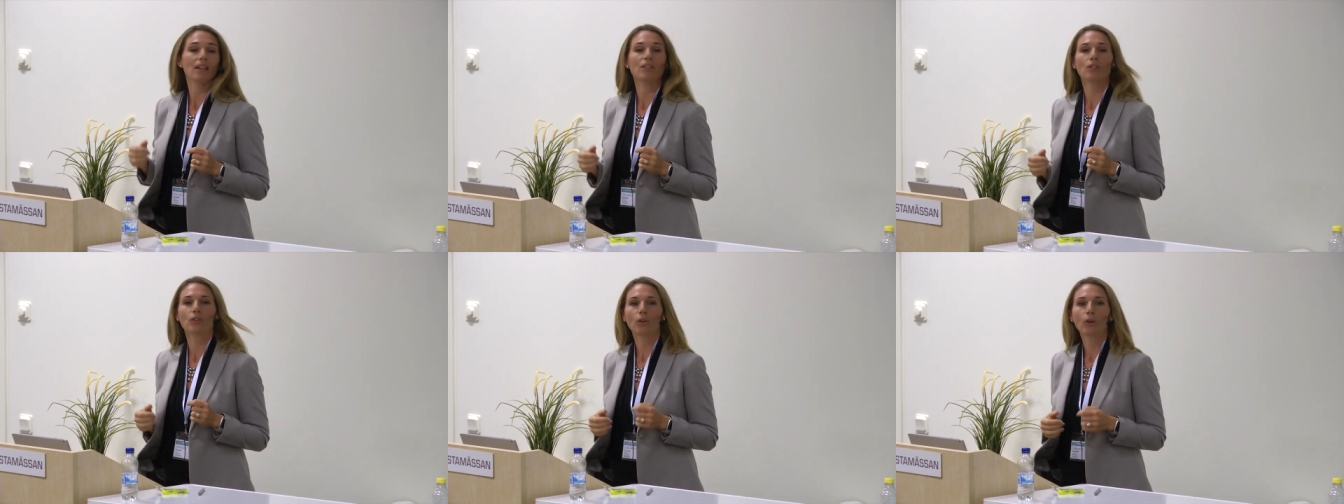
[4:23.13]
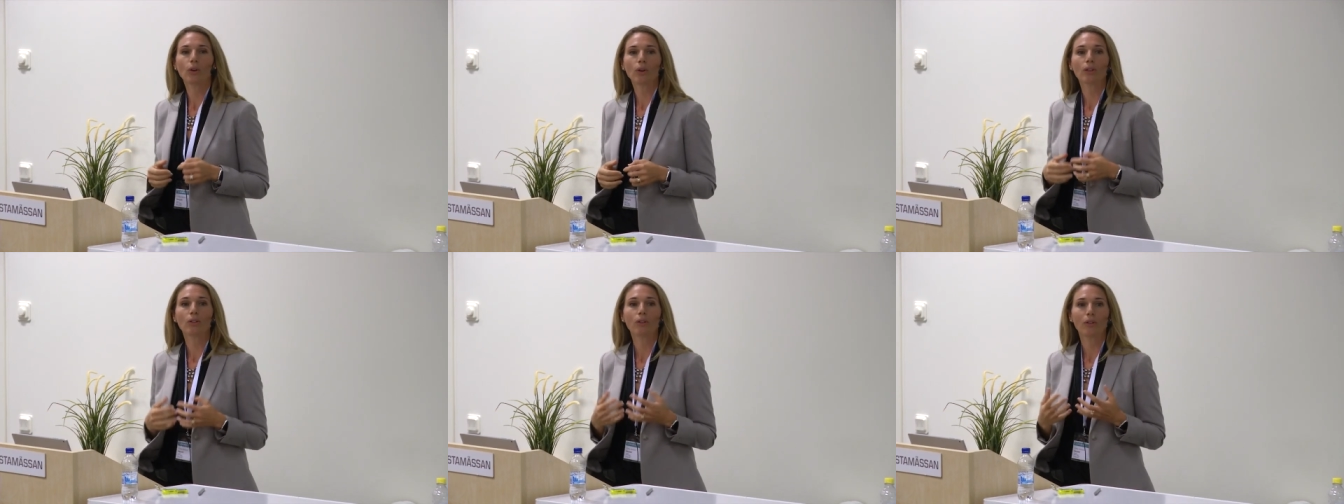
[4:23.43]
as you
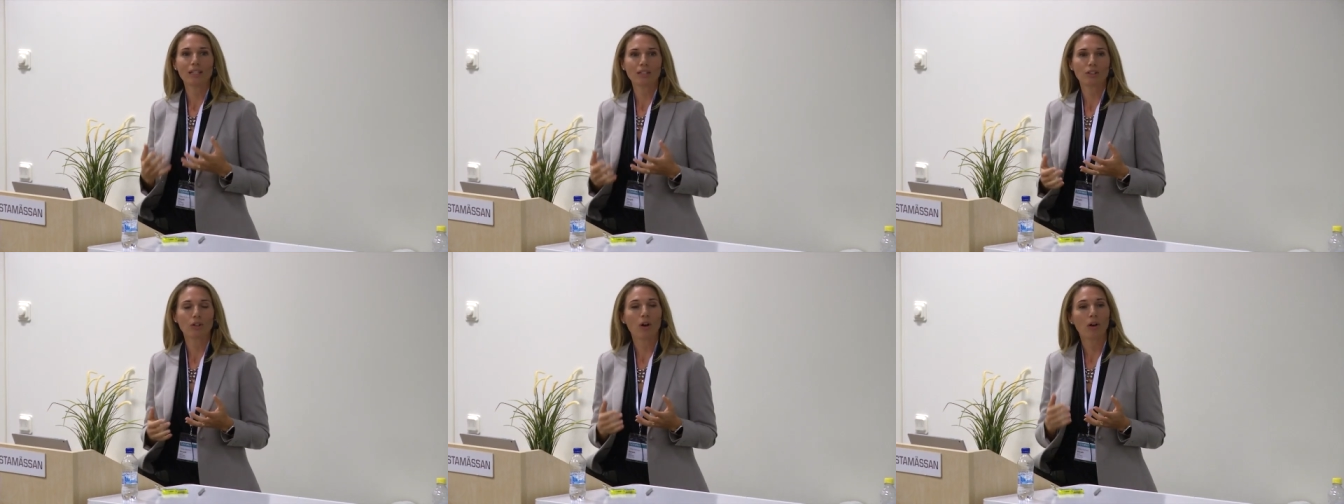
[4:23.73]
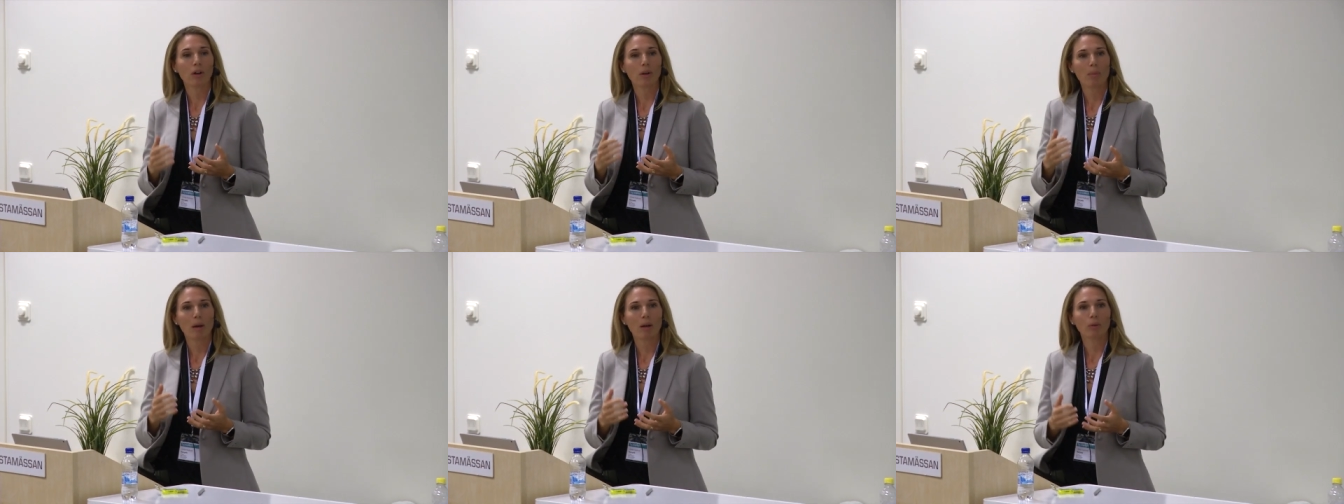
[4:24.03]
heard Lorraine
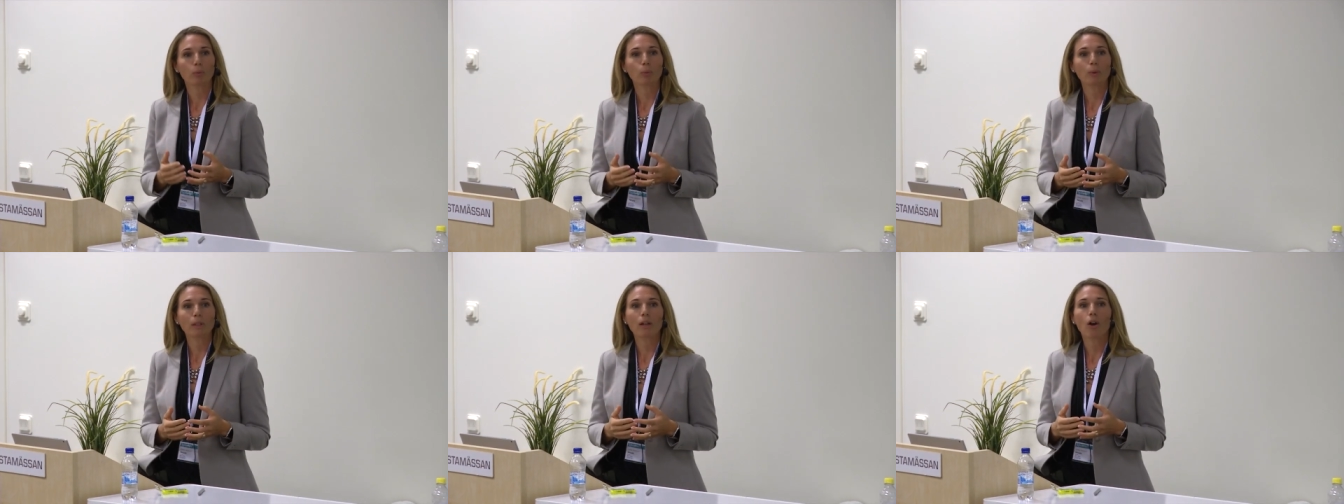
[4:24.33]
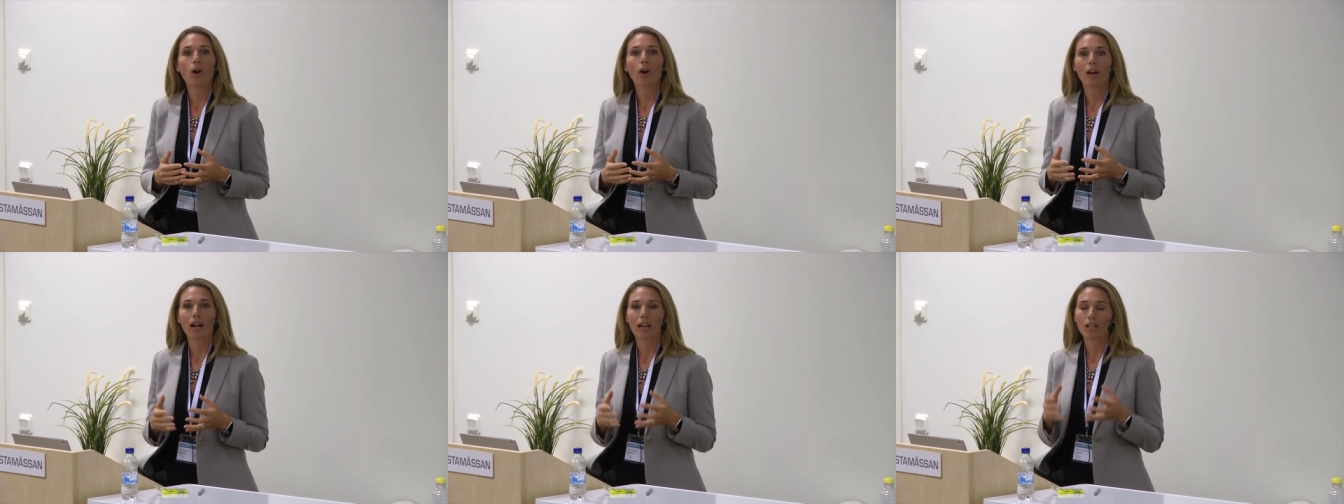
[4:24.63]
talk about, we
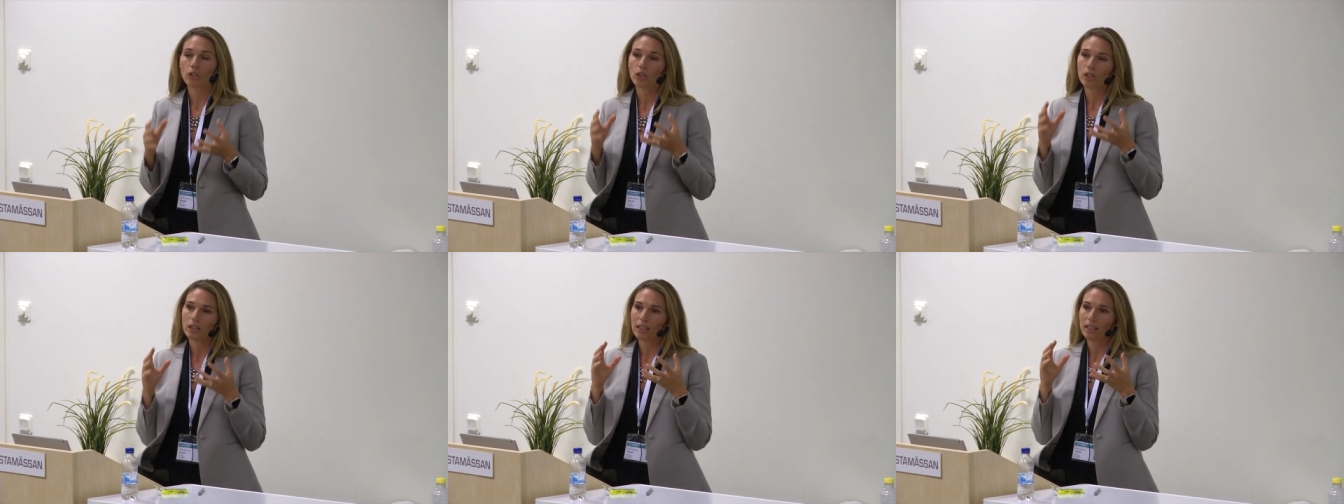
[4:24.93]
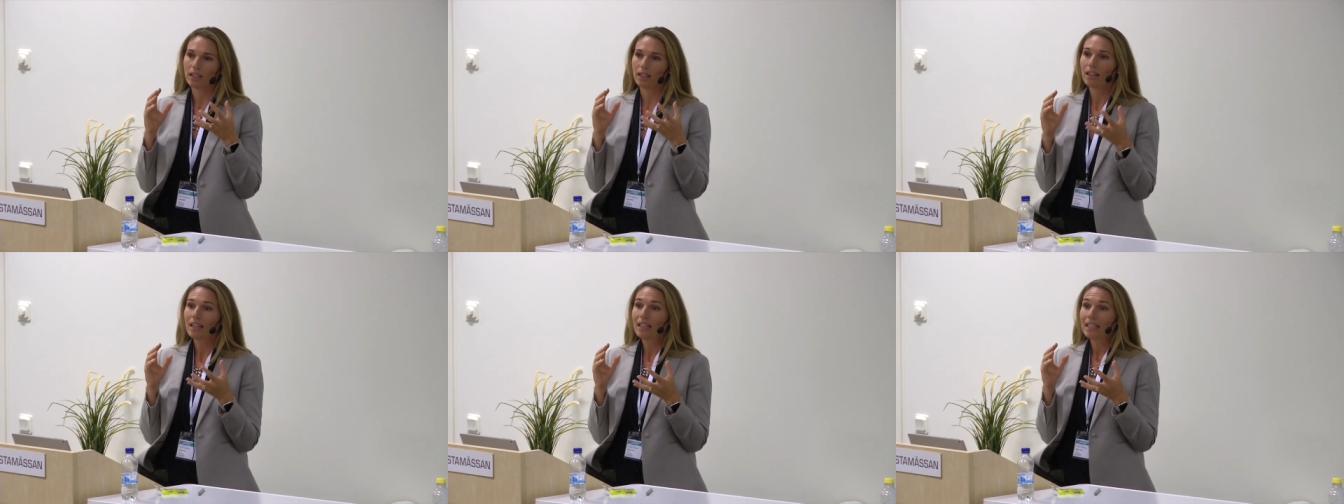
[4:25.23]
are
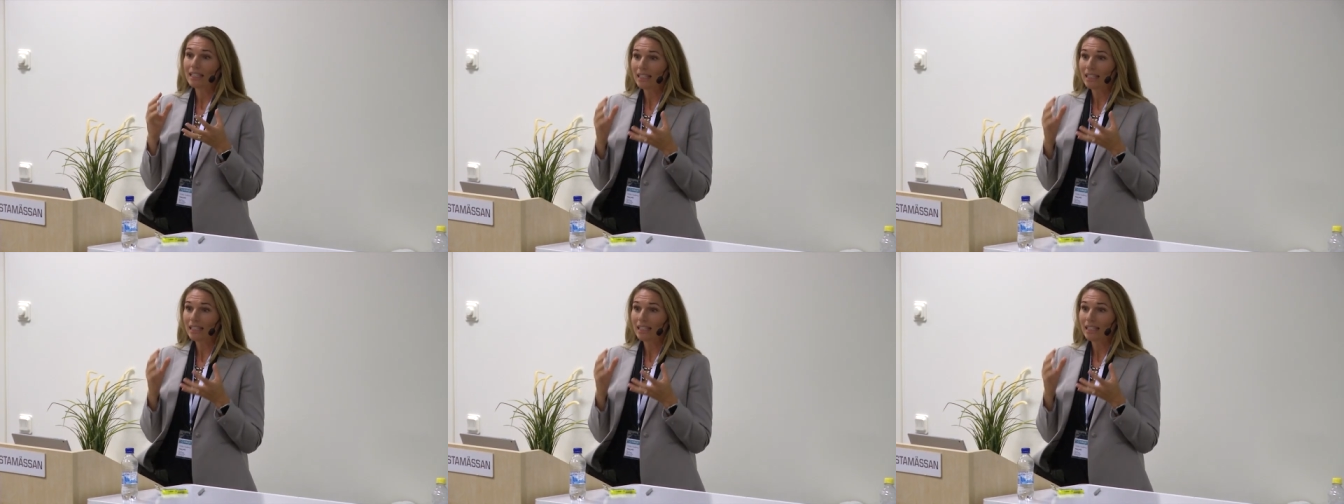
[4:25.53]
actually